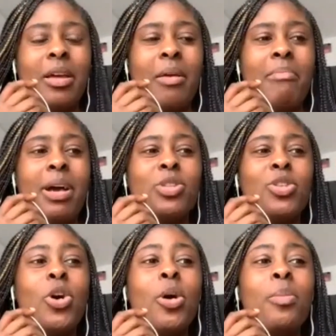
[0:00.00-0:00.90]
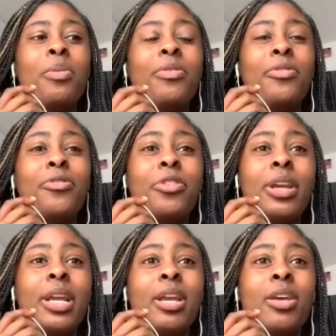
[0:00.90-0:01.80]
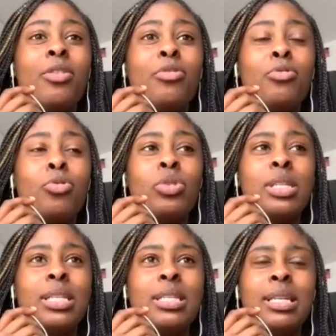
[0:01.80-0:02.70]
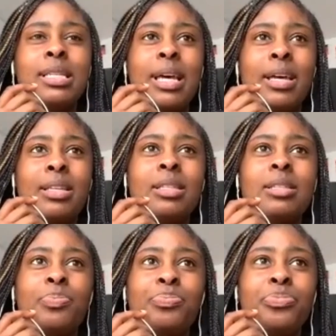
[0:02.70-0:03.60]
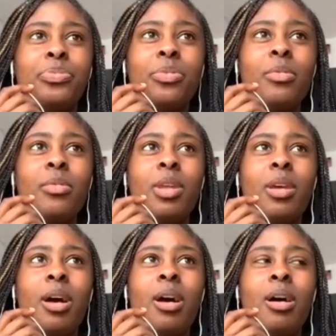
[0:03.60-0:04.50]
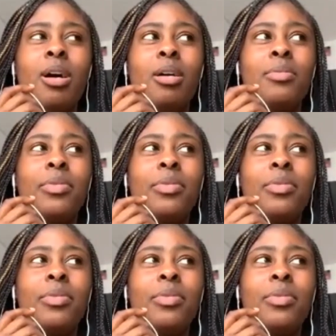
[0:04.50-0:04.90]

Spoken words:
My top 3 rules for success are